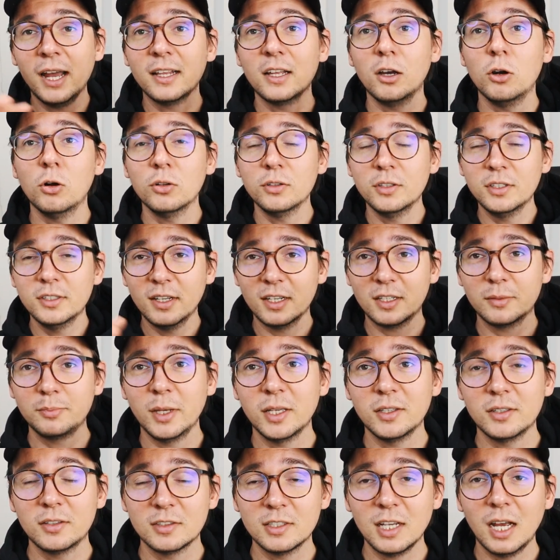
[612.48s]
add all these
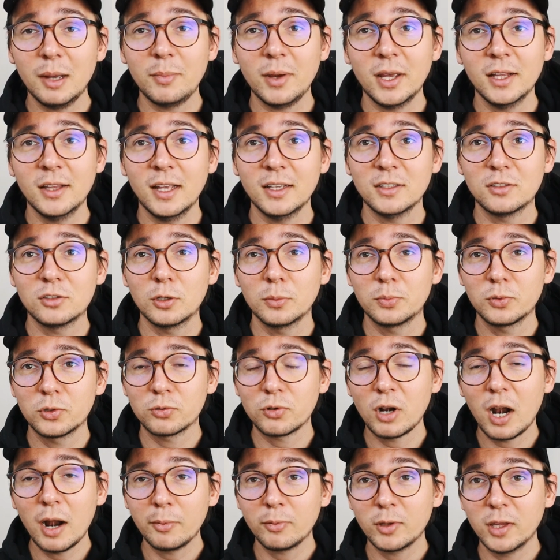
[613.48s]
expenses up and then
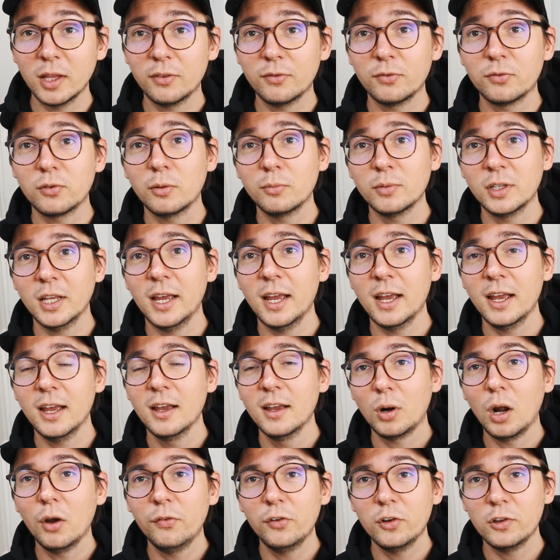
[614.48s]
subtract it from the
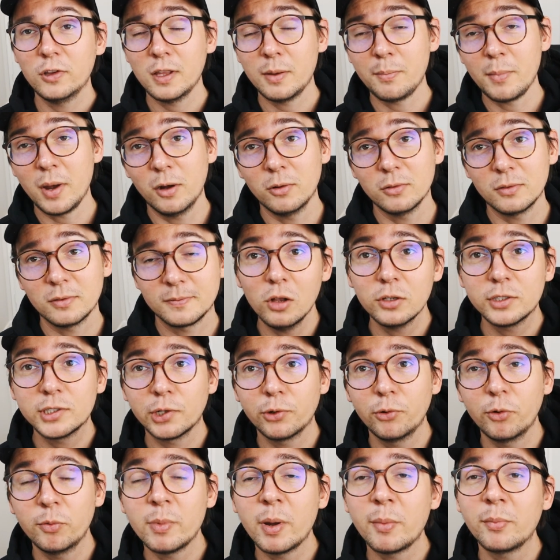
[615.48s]
profit amount.
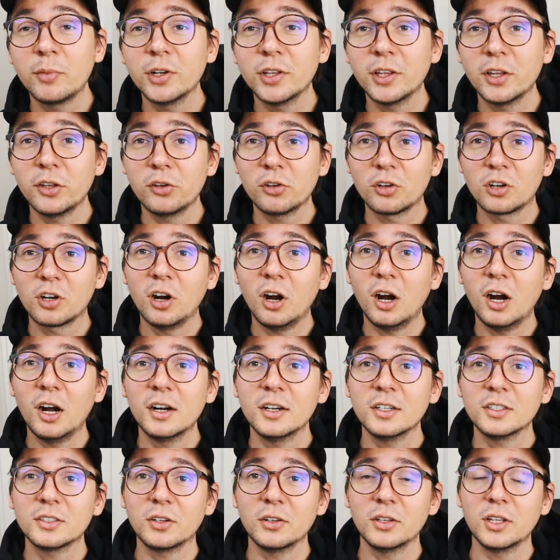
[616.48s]
Also remember that your
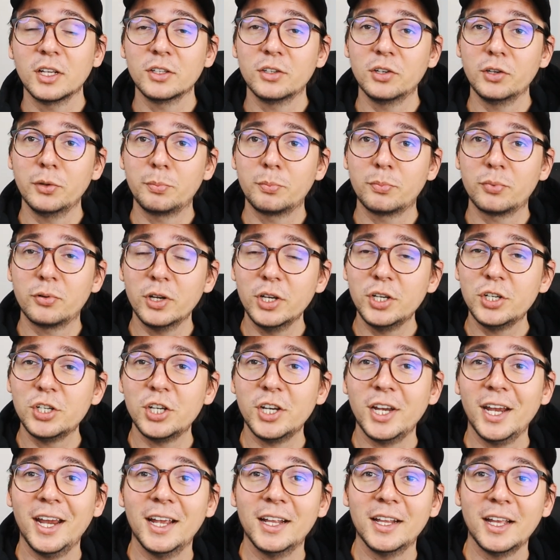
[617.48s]
car is gonna
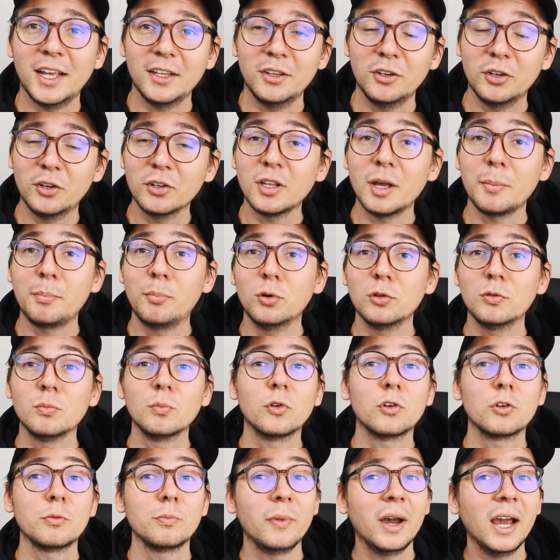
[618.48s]
depreciate and you're gonna put
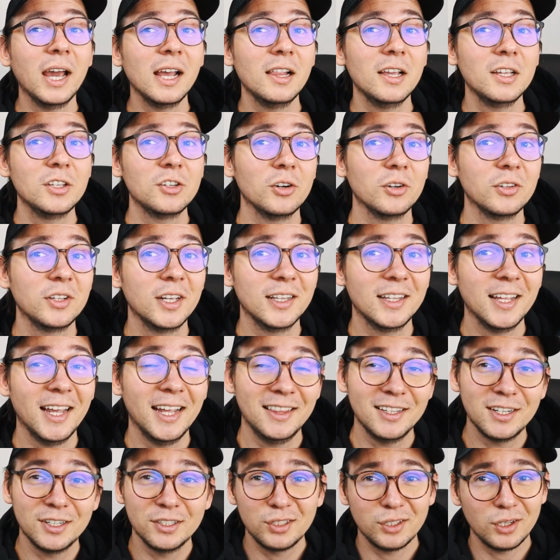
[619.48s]
more mileage on it,
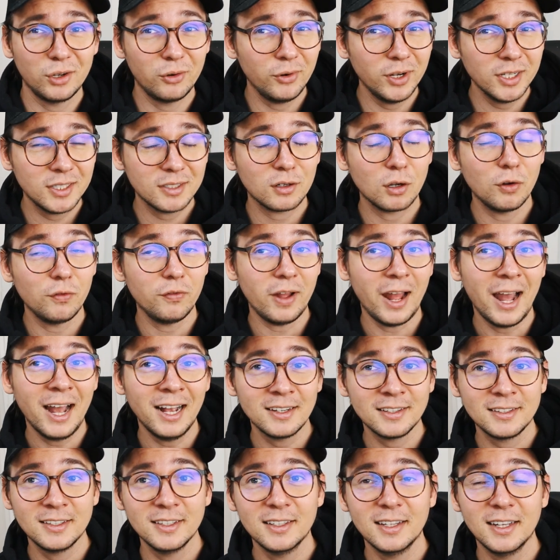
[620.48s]
and there's a risk of
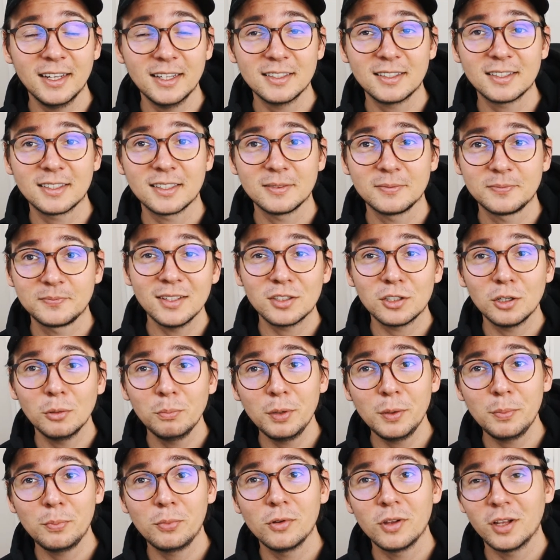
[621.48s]
accidents. And some
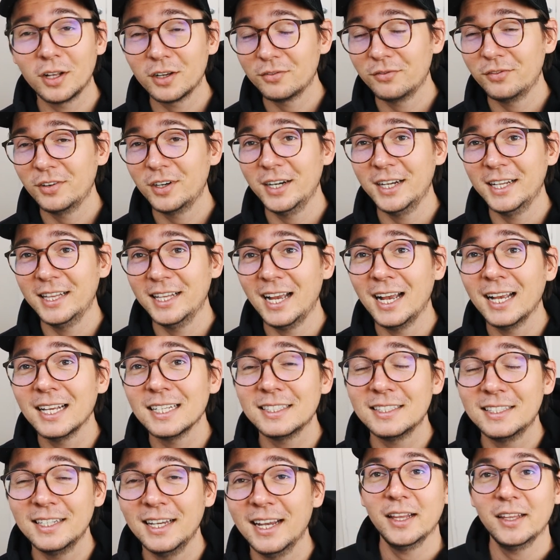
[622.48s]
people are very
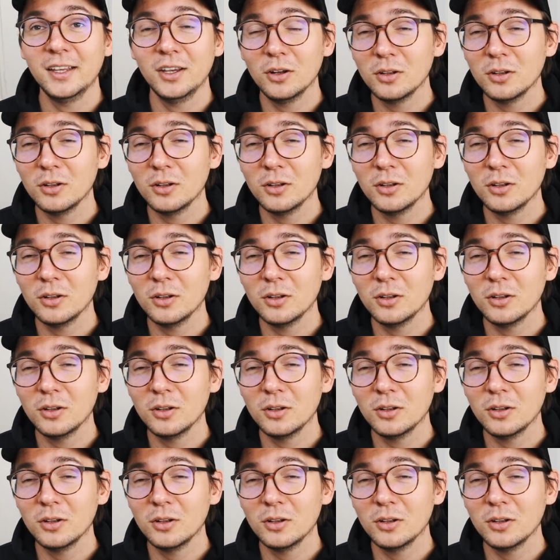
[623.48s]
nasty and